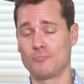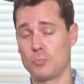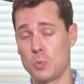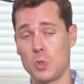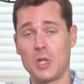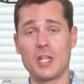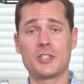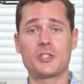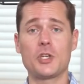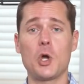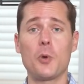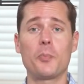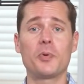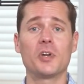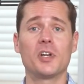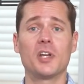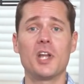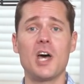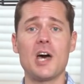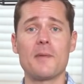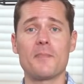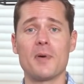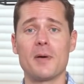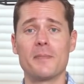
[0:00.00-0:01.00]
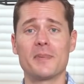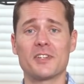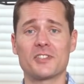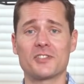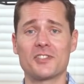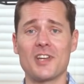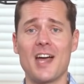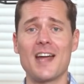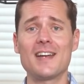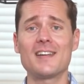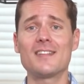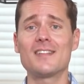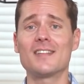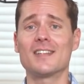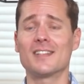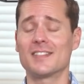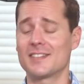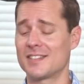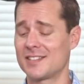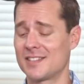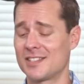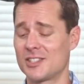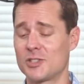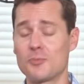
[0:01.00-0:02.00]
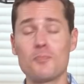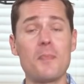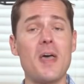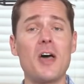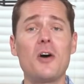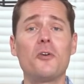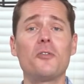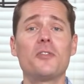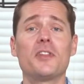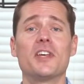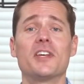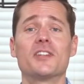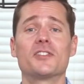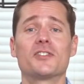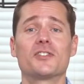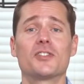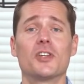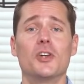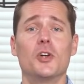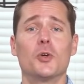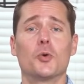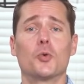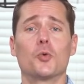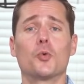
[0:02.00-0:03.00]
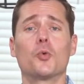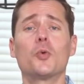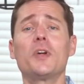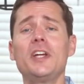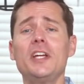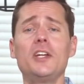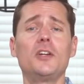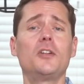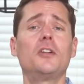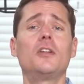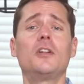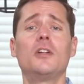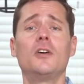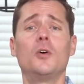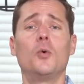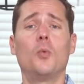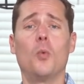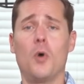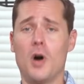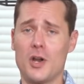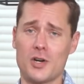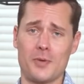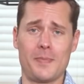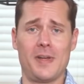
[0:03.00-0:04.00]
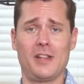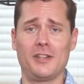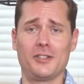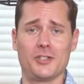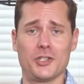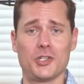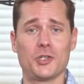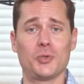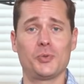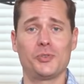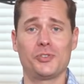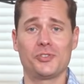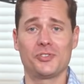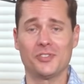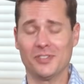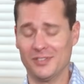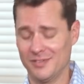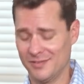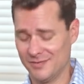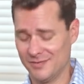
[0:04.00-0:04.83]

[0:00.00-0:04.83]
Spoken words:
Well, let's open it up. I'm excited to smell this real watermelon juice.